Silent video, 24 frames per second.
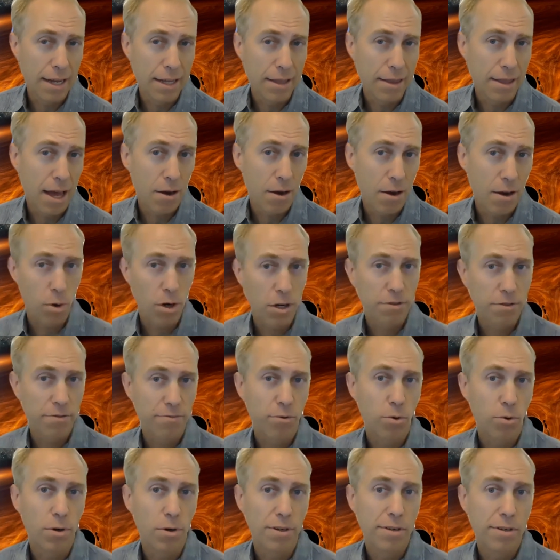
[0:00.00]
and that works
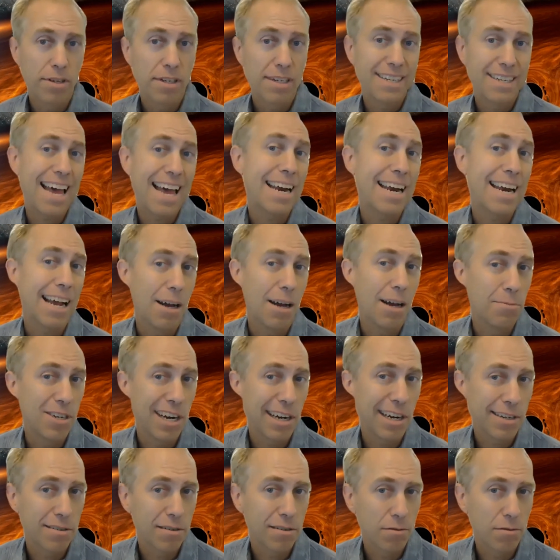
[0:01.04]
for static
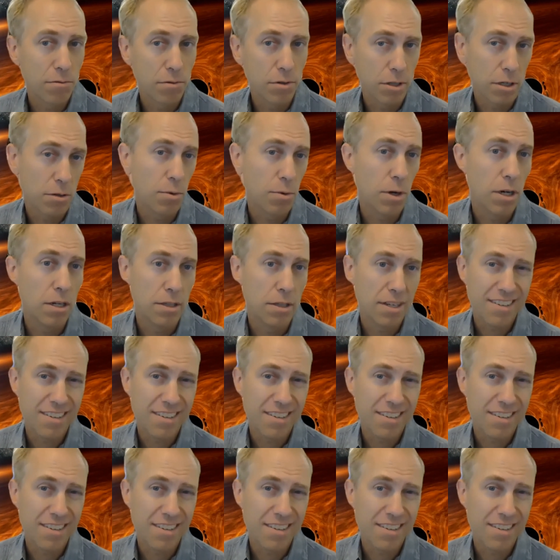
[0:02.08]
objects really well.